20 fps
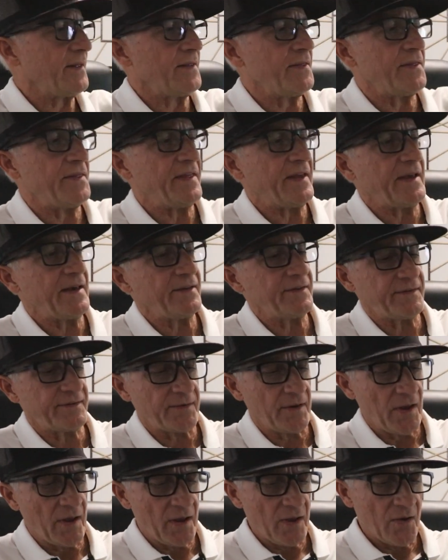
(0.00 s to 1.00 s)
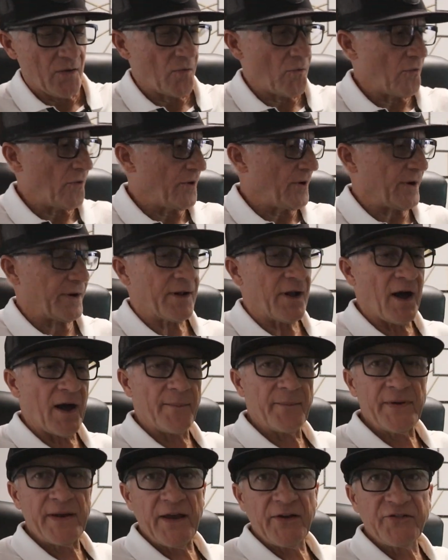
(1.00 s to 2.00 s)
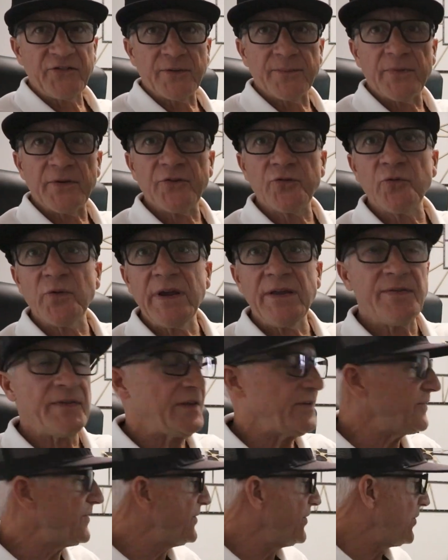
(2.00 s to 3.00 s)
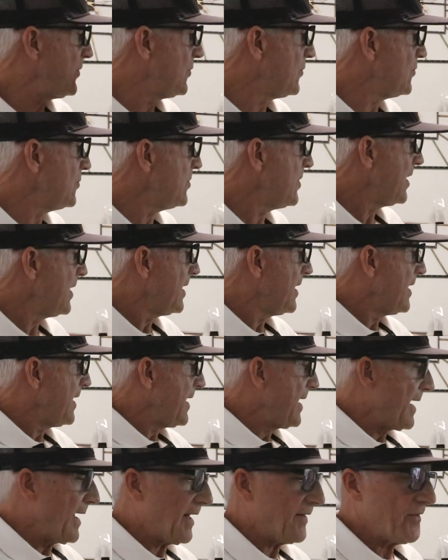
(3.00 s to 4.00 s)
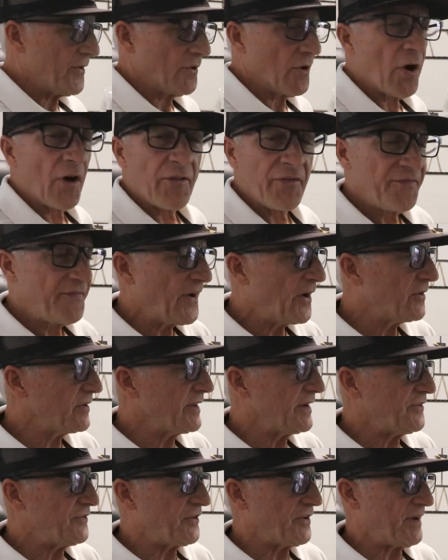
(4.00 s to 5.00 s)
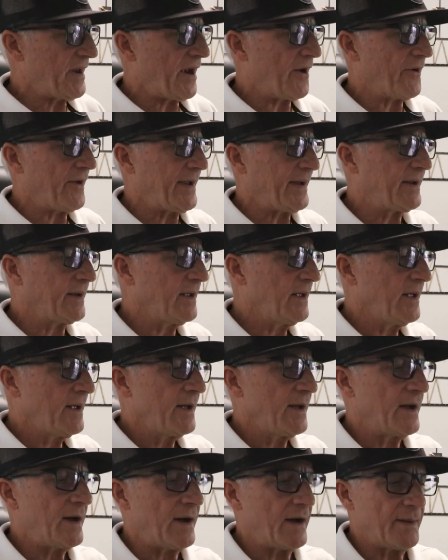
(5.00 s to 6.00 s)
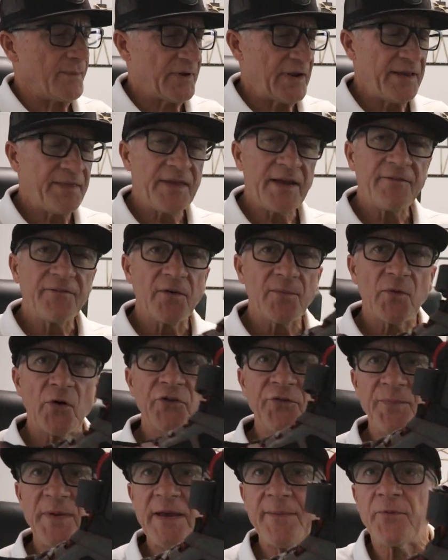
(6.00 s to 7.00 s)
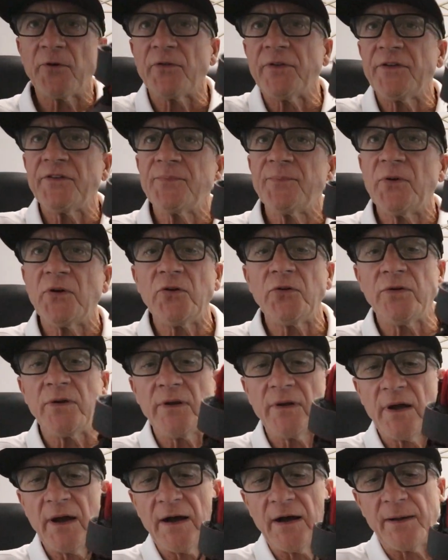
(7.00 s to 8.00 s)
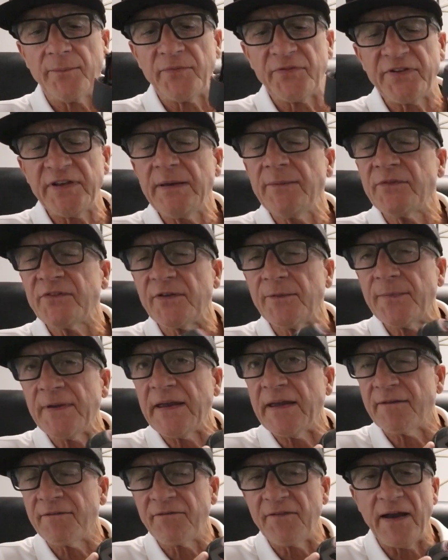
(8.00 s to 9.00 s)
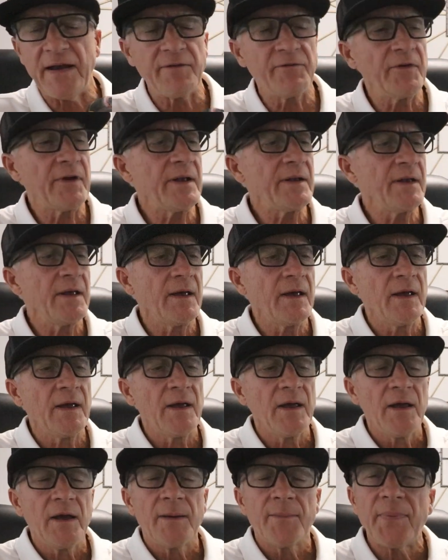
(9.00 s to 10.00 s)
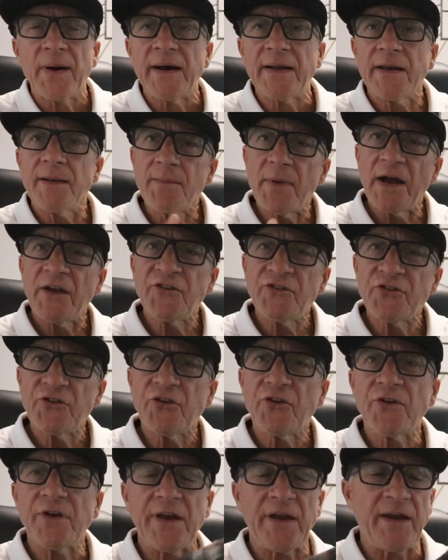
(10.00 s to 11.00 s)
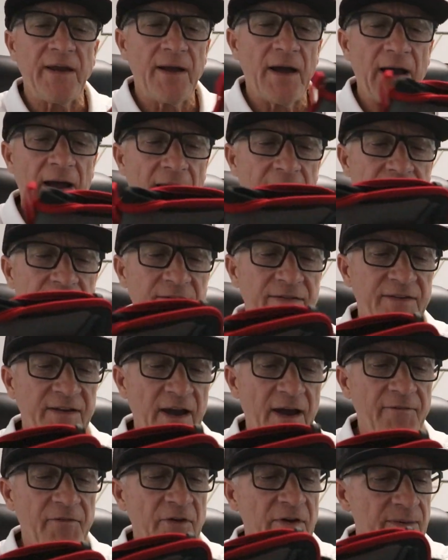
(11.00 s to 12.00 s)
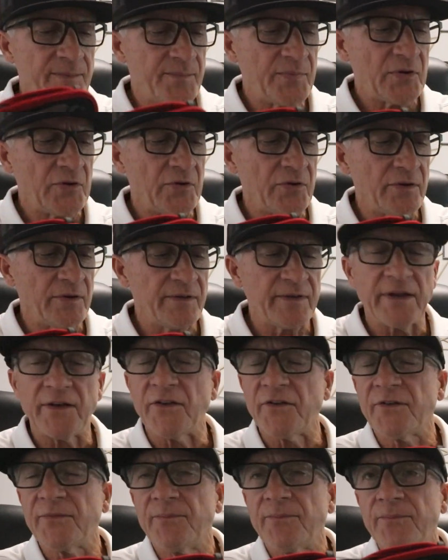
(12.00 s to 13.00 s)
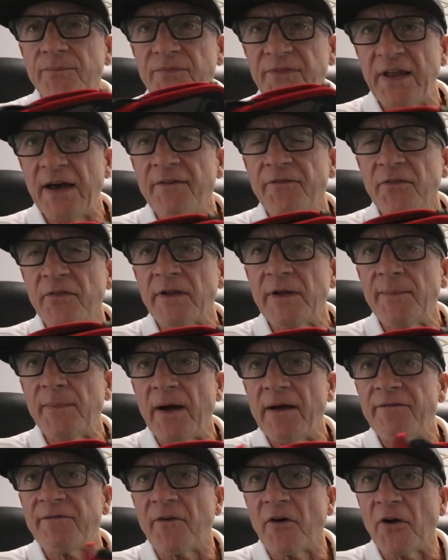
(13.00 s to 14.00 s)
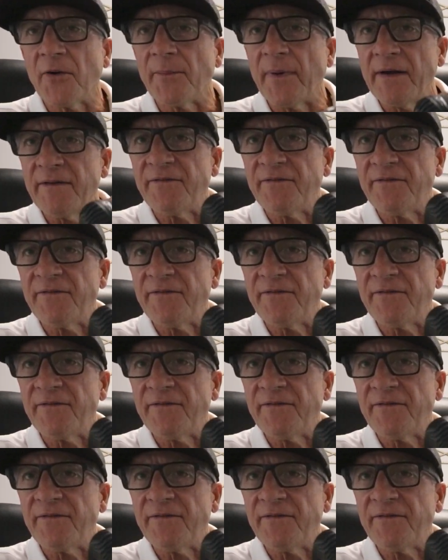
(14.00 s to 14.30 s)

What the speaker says: this, or a combination between these two. And they're all fairly generic. But I think for most people, this boot seems to be a favorite. But in my journey, I discovered a boot that is definitely by far my